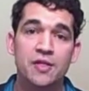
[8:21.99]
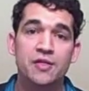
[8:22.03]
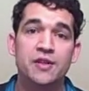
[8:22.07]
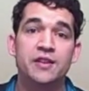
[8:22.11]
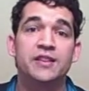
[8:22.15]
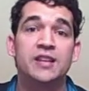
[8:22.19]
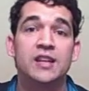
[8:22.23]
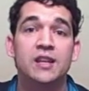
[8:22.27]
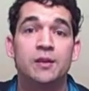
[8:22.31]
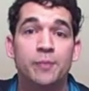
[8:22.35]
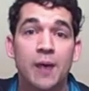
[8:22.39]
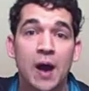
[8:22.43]

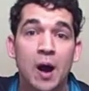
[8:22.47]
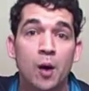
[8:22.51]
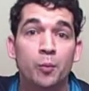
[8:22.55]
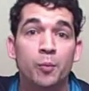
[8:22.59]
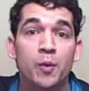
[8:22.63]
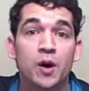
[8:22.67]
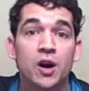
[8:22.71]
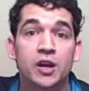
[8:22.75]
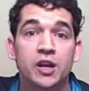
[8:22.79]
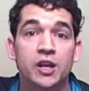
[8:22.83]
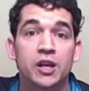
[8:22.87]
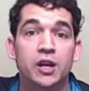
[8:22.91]
The
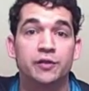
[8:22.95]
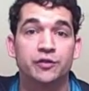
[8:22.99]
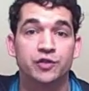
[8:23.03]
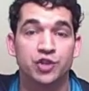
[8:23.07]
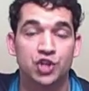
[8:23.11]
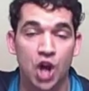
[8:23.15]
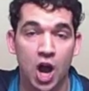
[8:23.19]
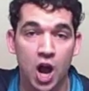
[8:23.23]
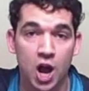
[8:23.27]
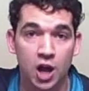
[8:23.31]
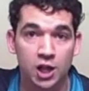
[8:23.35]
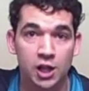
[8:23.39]
10-pound bucket of
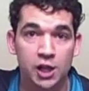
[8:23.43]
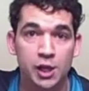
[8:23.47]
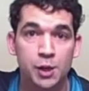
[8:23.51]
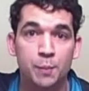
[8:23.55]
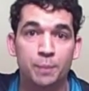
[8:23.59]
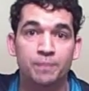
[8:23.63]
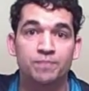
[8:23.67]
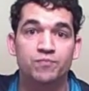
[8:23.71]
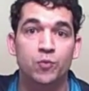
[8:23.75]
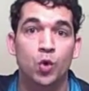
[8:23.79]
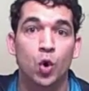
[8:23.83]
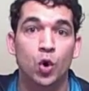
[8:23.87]

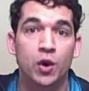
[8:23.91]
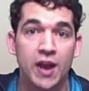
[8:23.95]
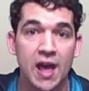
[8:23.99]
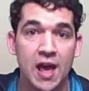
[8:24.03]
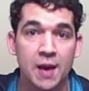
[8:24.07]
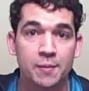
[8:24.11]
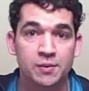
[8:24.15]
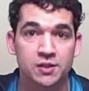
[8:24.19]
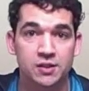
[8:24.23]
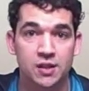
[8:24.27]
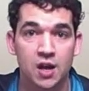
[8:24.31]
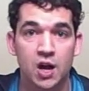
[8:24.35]
chocolate on
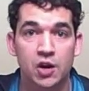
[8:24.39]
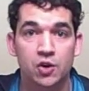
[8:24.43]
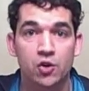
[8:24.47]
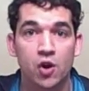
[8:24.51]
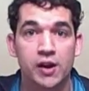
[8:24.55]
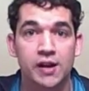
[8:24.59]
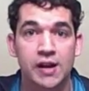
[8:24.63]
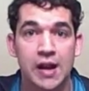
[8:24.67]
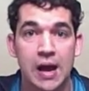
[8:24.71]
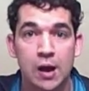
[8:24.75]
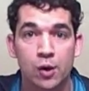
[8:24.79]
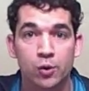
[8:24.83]
Amazon
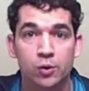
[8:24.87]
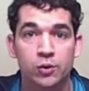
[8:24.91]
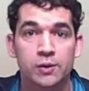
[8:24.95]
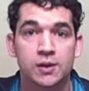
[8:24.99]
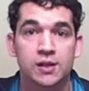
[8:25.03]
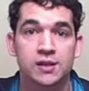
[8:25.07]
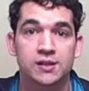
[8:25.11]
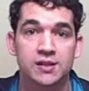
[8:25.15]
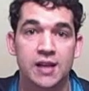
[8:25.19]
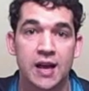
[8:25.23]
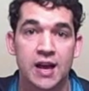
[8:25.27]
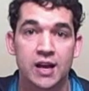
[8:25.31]
right now
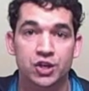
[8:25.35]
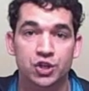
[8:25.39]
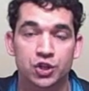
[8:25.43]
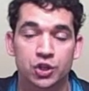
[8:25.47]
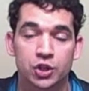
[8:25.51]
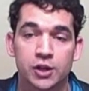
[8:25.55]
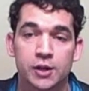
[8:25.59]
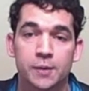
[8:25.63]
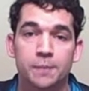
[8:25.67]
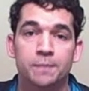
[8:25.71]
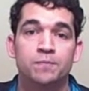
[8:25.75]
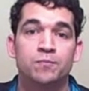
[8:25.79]
is
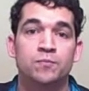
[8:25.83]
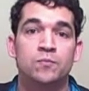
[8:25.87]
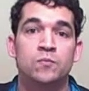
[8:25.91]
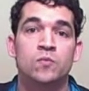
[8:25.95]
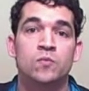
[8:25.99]
actually